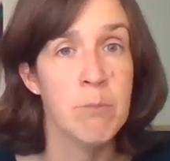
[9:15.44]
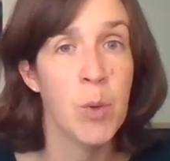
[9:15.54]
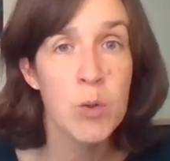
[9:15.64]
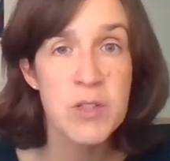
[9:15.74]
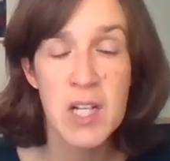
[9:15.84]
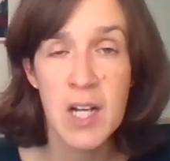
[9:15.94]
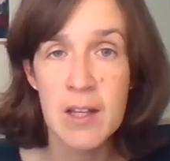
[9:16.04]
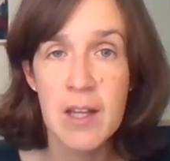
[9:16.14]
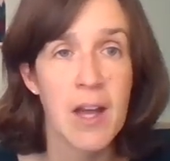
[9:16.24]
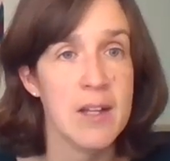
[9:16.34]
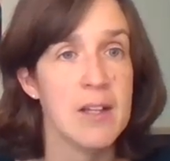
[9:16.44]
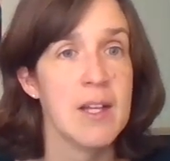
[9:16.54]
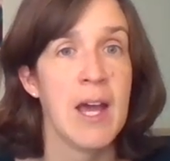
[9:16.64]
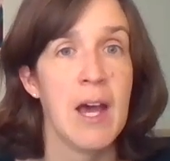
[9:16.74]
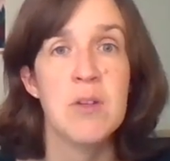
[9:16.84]
posting online.
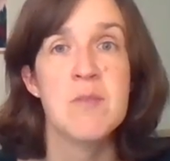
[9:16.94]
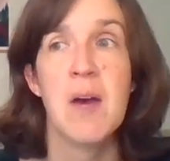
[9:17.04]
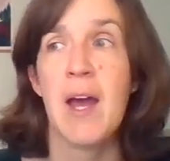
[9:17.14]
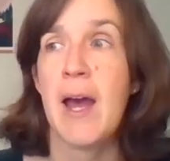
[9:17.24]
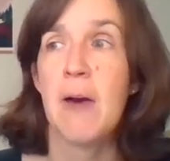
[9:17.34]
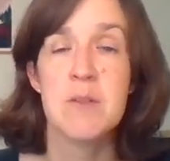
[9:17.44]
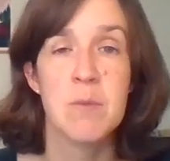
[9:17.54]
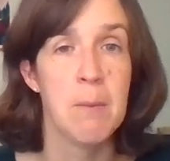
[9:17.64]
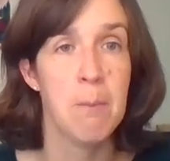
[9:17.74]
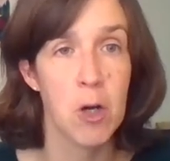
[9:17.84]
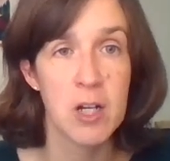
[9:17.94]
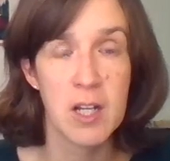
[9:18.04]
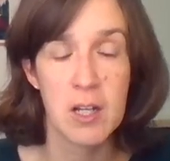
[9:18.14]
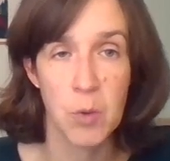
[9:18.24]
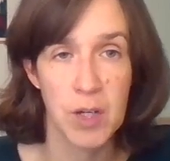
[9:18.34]
Like, how is my
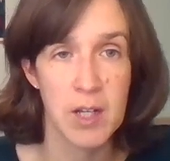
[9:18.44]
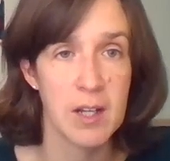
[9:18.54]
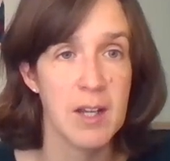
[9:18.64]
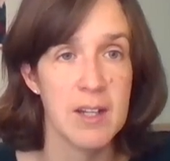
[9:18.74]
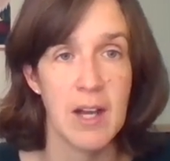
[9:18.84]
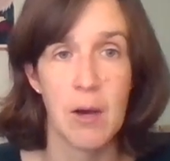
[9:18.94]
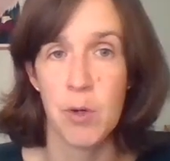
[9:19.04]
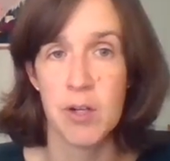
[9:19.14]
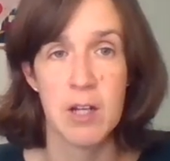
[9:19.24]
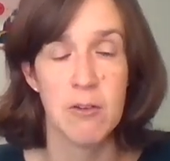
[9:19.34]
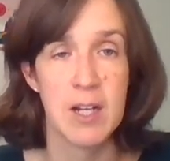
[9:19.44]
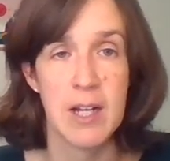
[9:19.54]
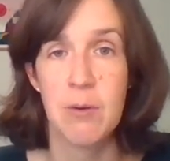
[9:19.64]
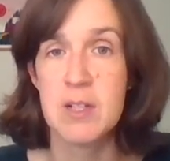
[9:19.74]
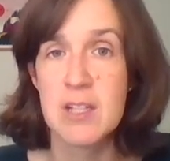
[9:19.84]
marketing working and not working right
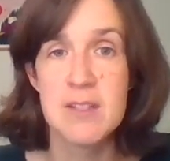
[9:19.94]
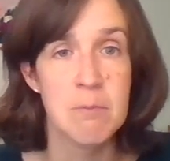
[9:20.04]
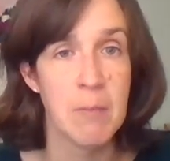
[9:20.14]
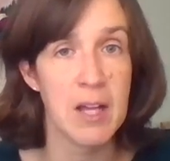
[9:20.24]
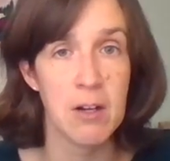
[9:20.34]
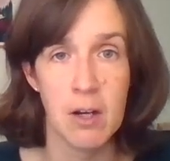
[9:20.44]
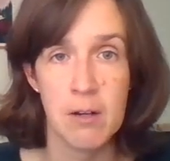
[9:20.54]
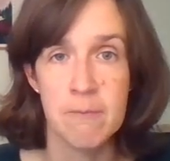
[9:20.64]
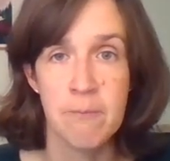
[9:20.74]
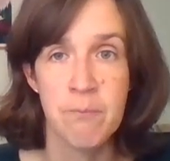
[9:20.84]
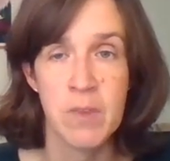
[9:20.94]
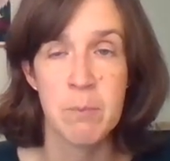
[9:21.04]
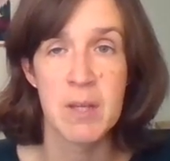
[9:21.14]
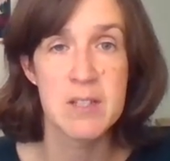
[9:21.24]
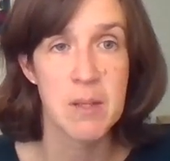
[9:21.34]
now? It doesn't matter.
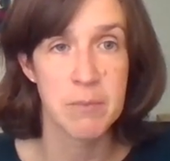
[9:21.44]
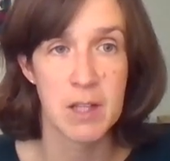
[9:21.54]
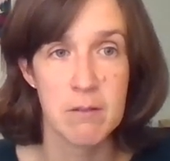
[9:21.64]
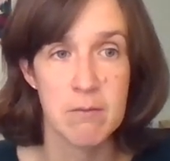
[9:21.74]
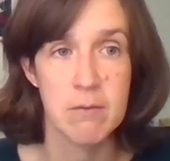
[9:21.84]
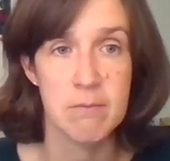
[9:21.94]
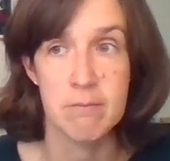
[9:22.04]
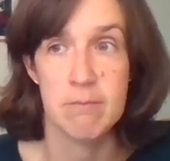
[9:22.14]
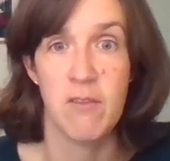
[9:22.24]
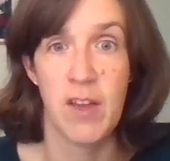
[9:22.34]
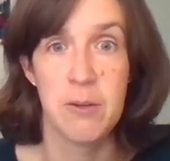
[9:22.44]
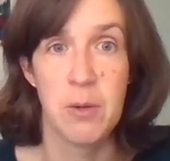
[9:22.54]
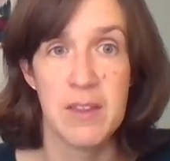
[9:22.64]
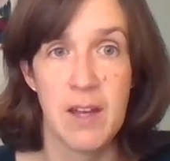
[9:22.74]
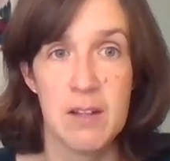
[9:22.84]
Pick something,
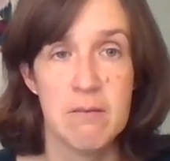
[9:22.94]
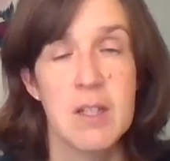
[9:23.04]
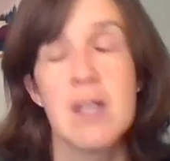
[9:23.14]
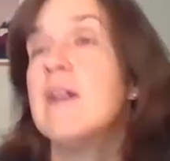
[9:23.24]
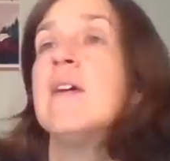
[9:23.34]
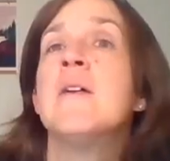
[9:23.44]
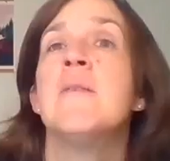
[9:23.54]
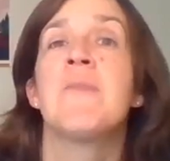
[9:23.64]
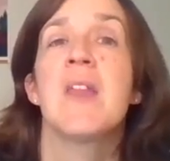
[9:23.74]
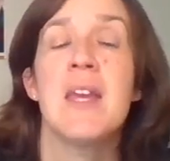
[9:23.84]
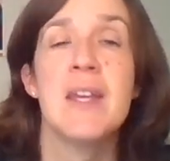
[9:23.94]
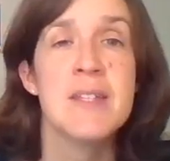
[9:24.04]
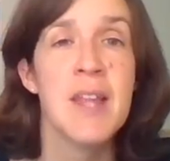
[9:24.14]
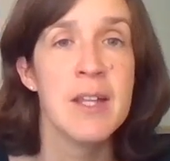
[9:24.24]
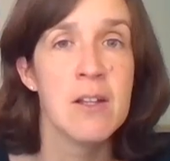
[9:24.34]
evaluate that.
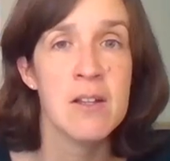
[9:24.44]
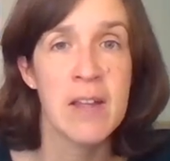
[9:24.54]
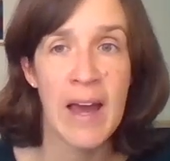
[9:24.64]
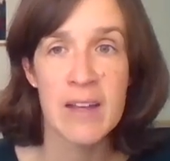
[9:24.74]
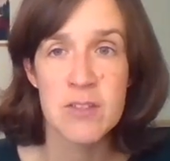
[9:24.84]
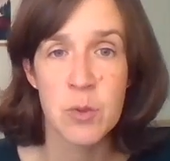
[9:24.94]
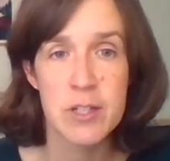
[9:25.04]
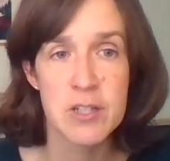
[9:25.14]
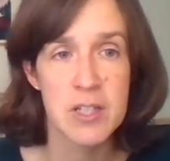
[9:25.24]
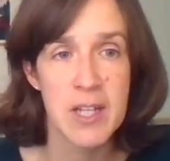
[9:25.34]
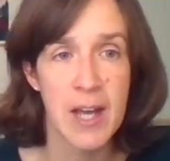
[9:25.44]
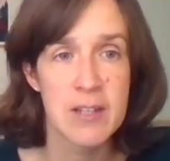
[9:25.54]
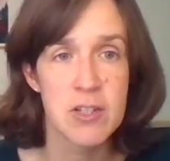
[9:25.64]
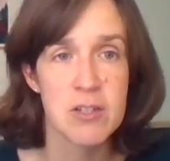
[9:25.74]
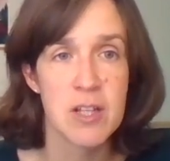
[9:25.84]
And then the last question to
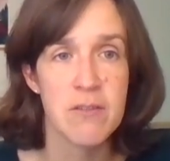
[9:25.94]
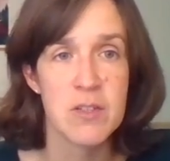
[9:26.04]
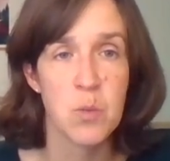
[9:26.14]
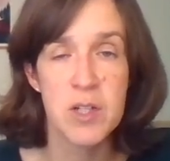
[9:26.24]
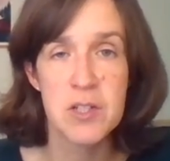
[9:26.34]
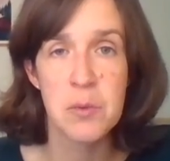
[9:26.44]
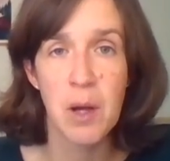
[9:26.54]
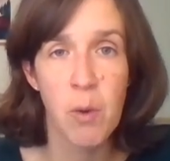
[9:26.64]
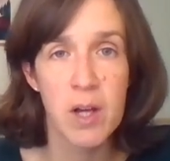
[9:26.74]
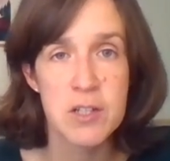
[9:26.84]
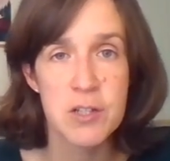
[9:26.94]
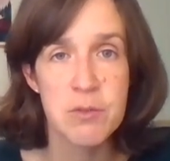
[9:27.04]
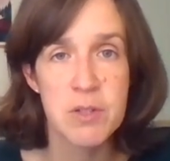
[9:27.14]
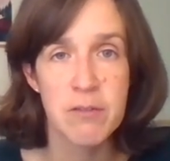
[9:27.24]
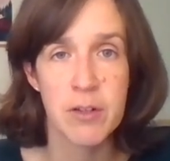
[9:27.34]
ask yourself is, what do I want to
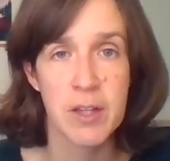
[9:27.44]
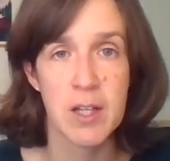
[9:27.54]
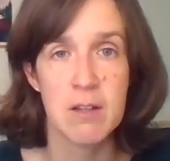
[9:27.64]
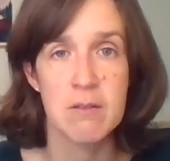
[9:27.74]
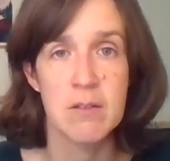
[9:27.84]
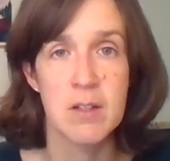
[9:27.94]
do differently?